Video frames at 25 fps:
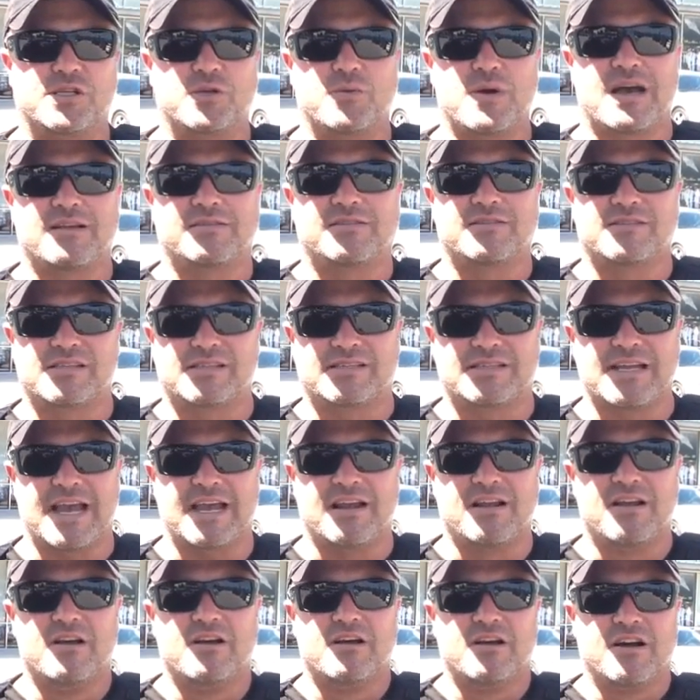throughout this
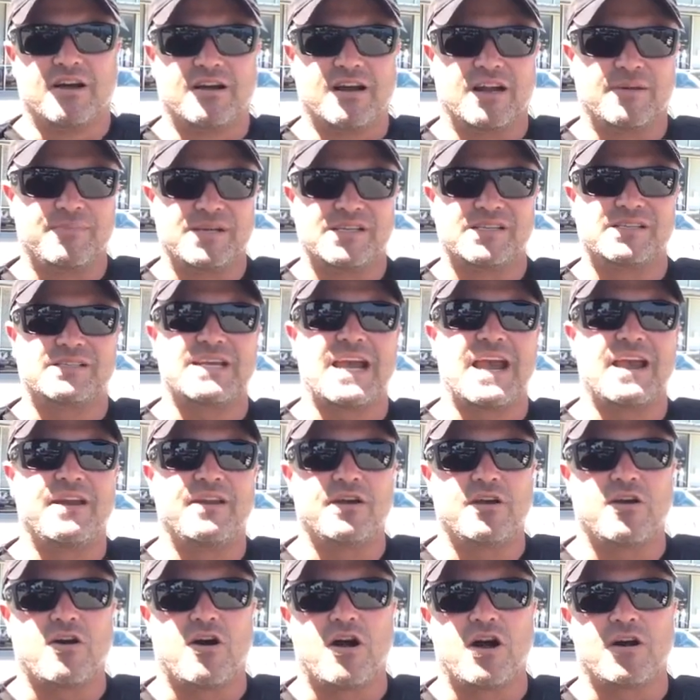state are going to be
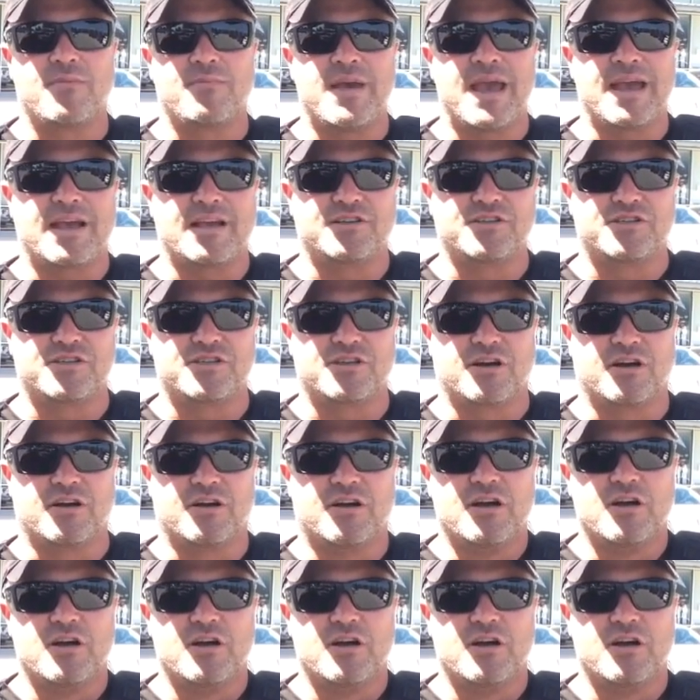standing guard, making sure